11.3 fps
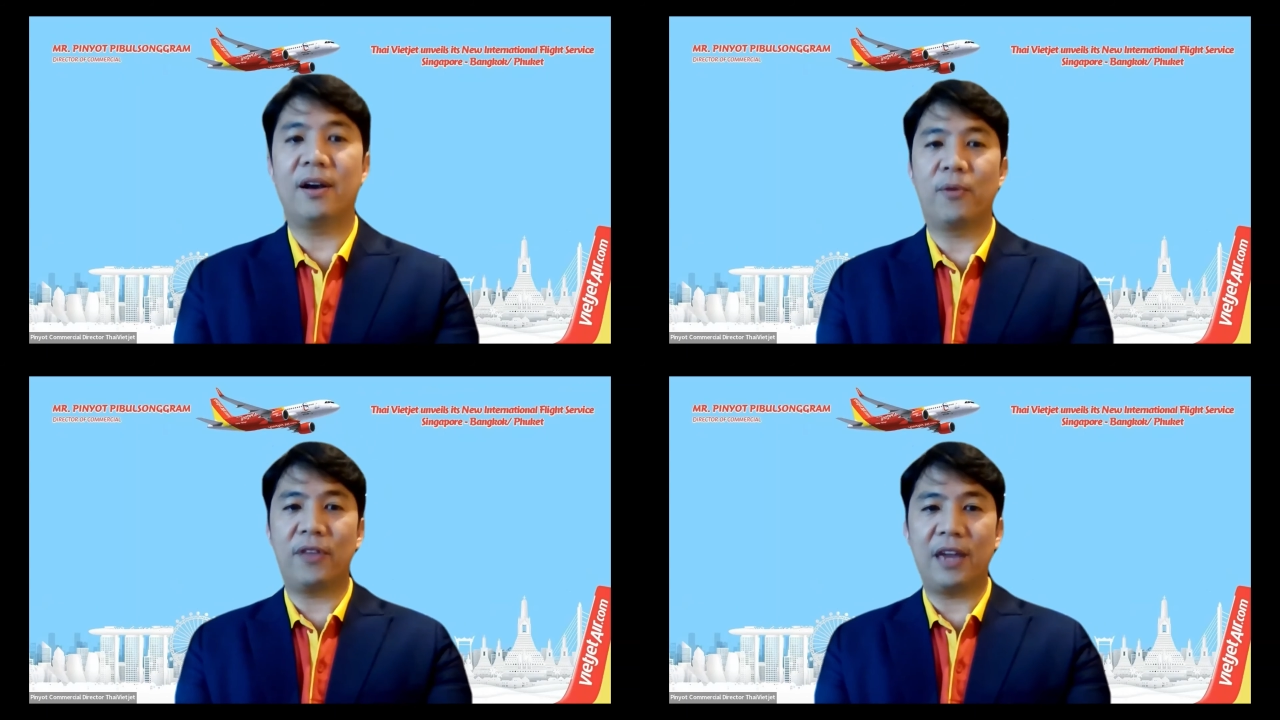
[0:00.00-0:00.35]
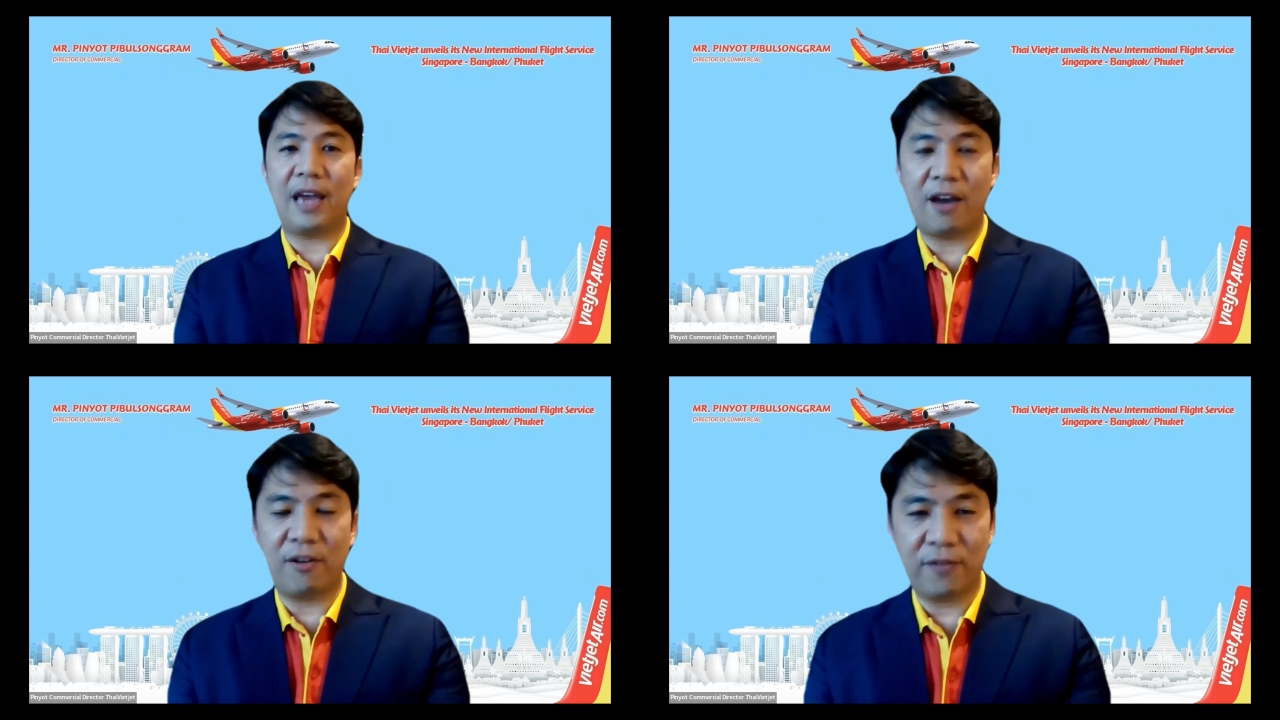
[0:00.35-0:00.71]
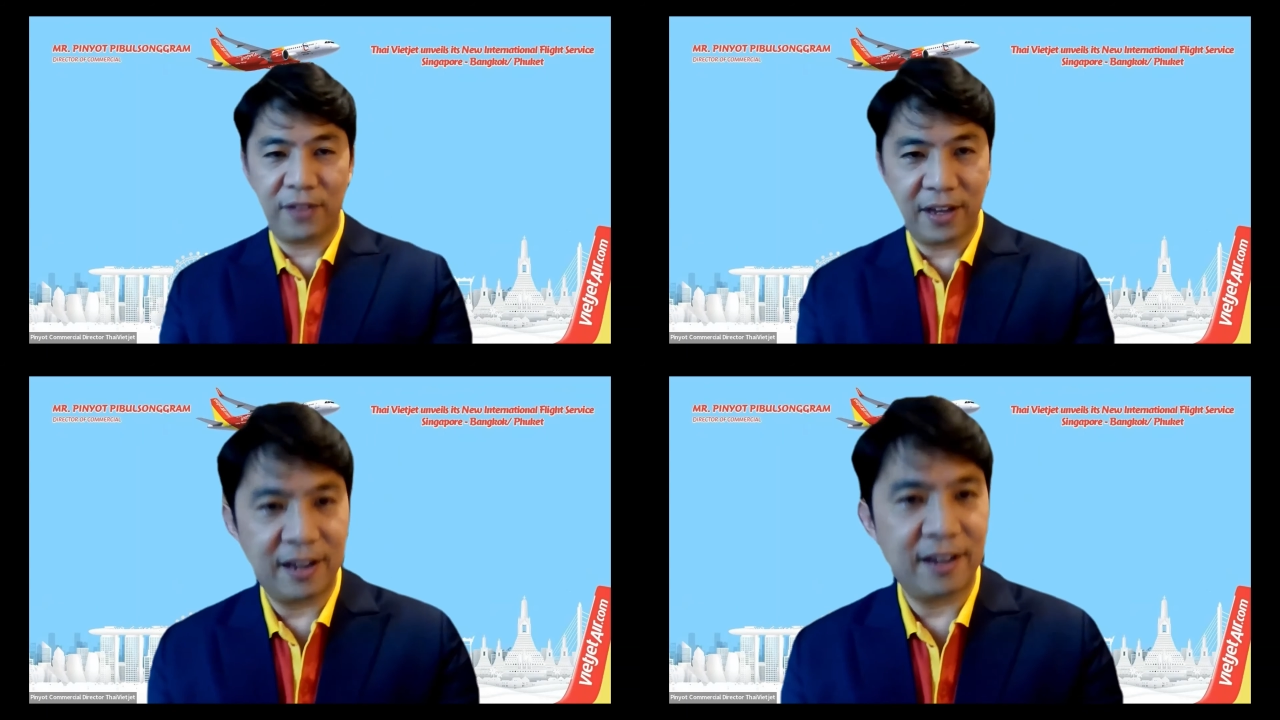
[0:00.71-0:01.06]
when they out of
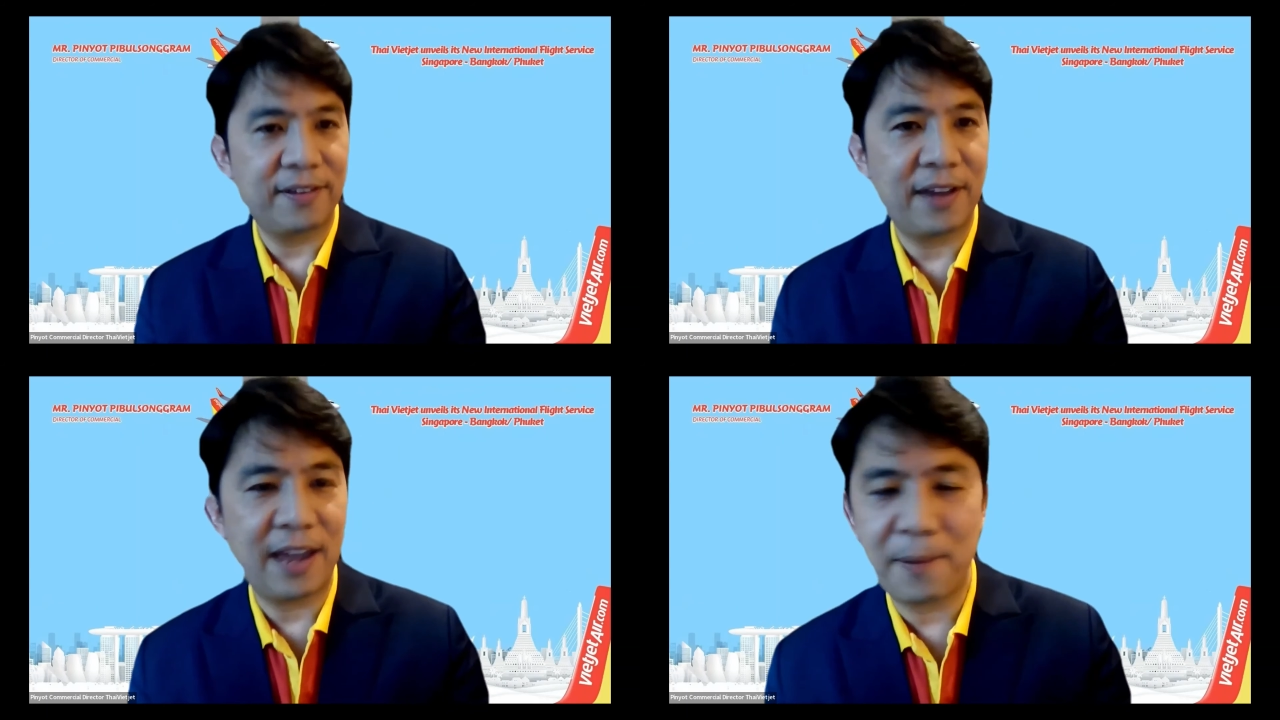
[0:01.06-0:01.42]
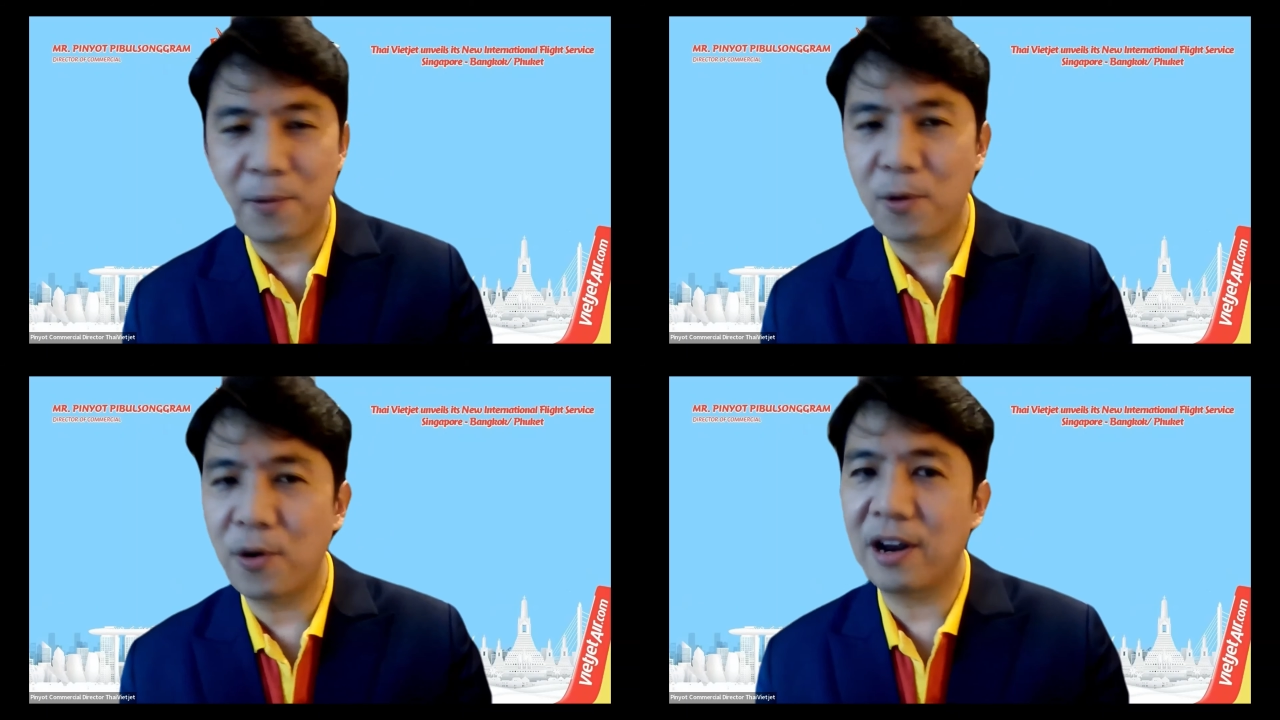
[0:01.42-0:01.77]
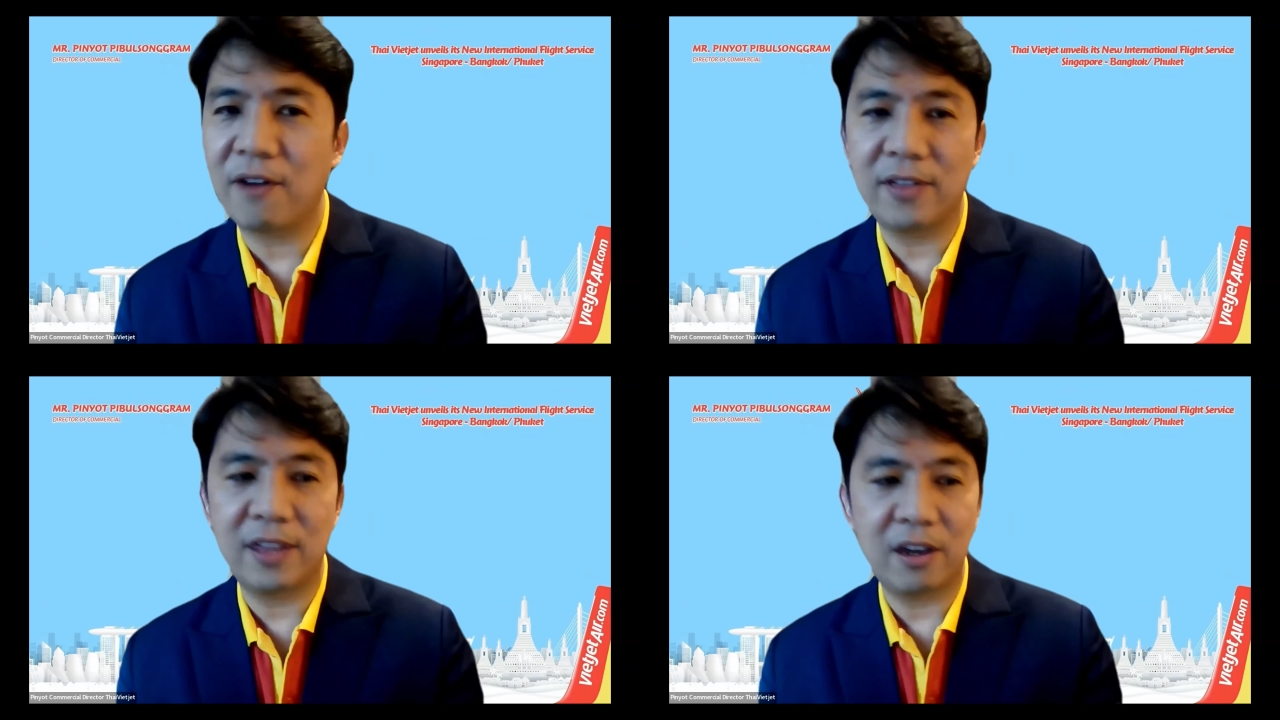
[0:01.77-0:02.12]
the airport,
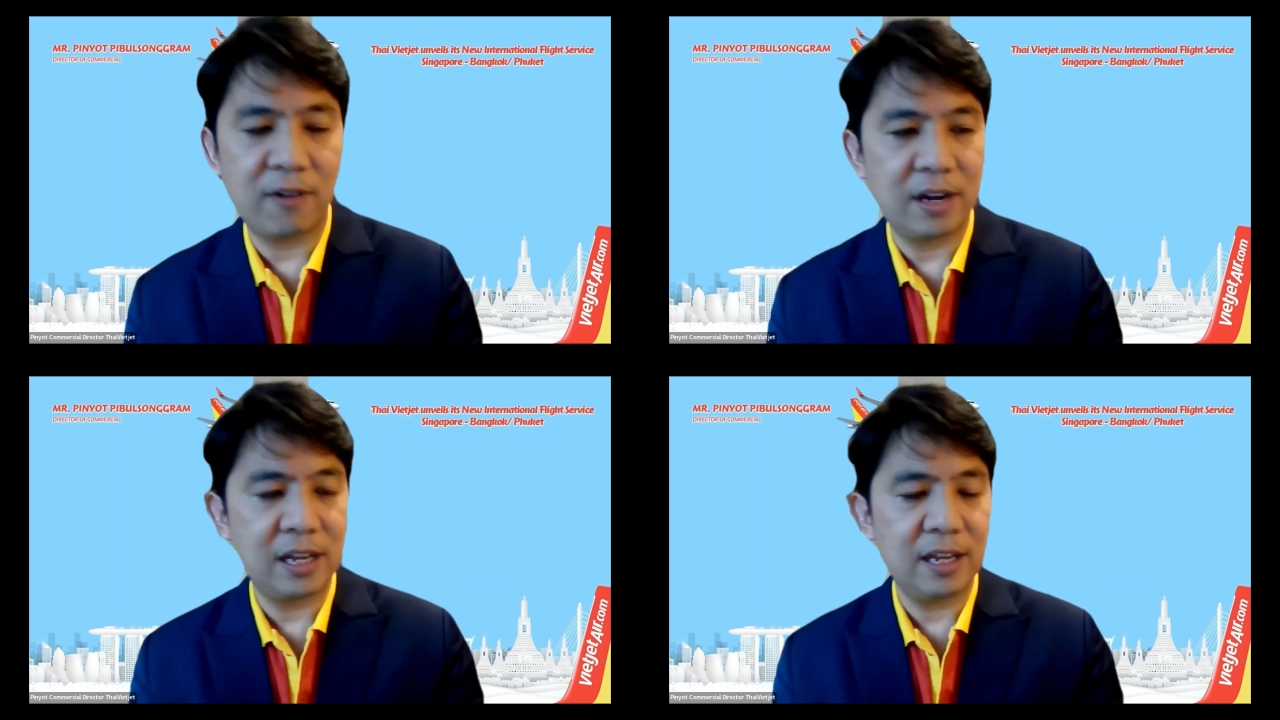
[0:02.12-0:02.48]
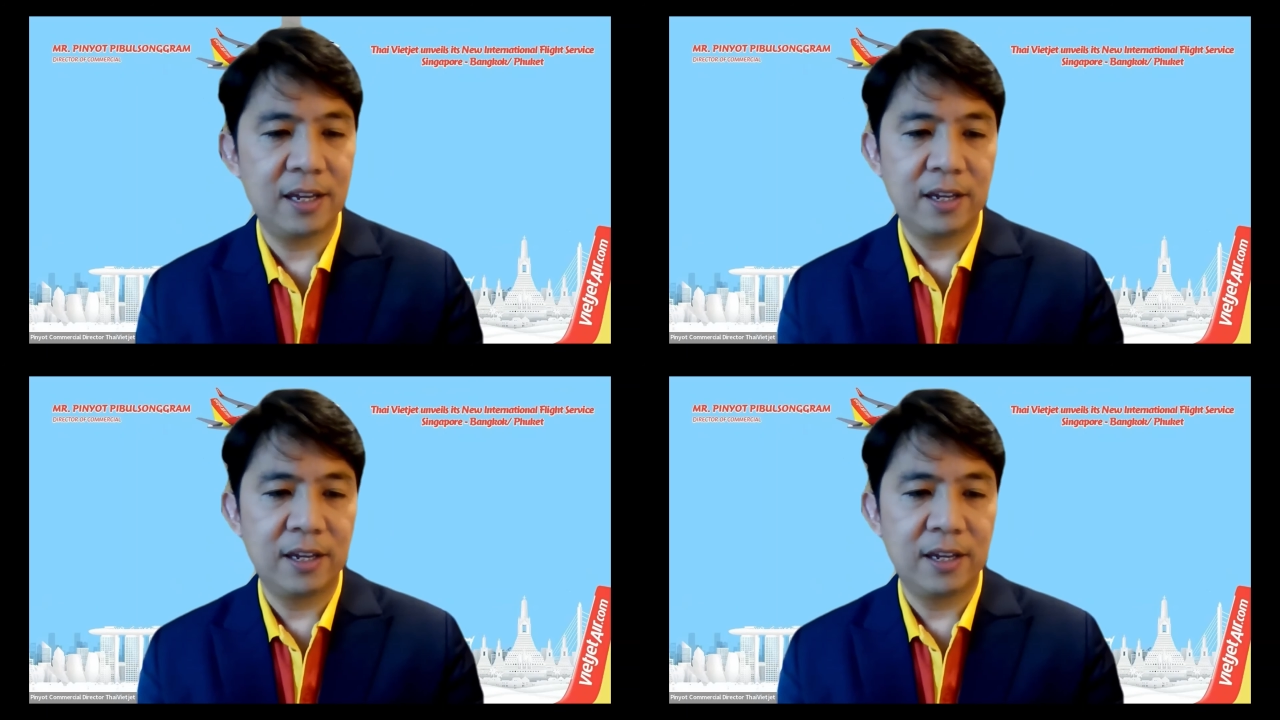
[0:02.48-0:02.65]
everything already.